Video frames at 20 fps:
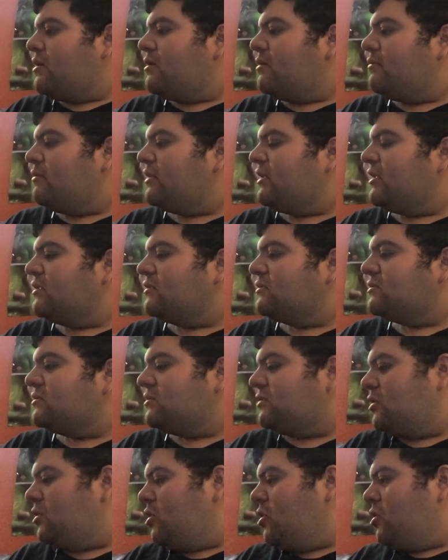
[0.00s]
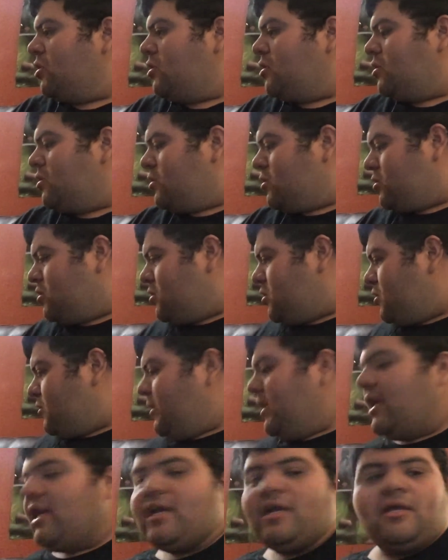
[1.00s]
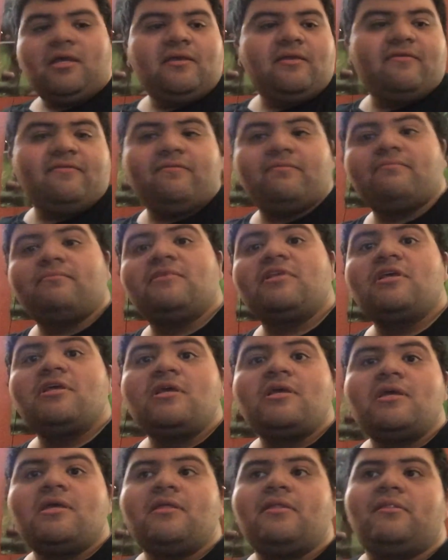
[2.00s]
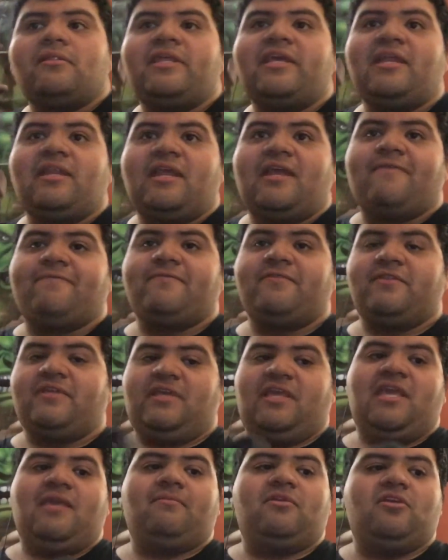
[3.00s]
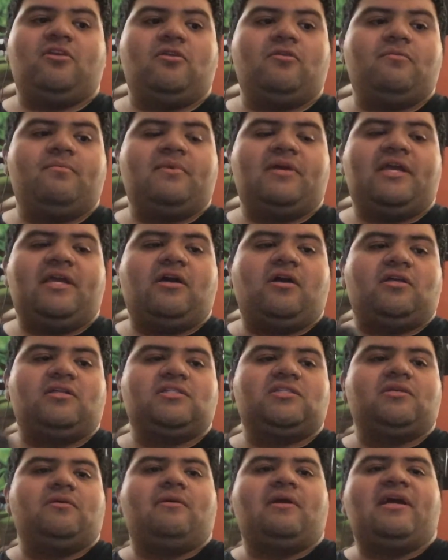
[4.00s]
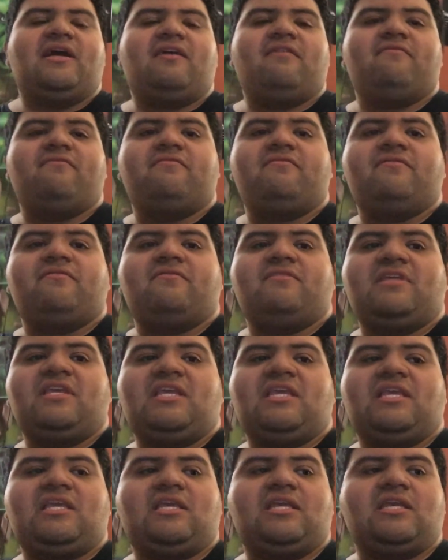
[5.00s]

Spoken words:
What else? Oh yeah. Then after the GameCube, I also have the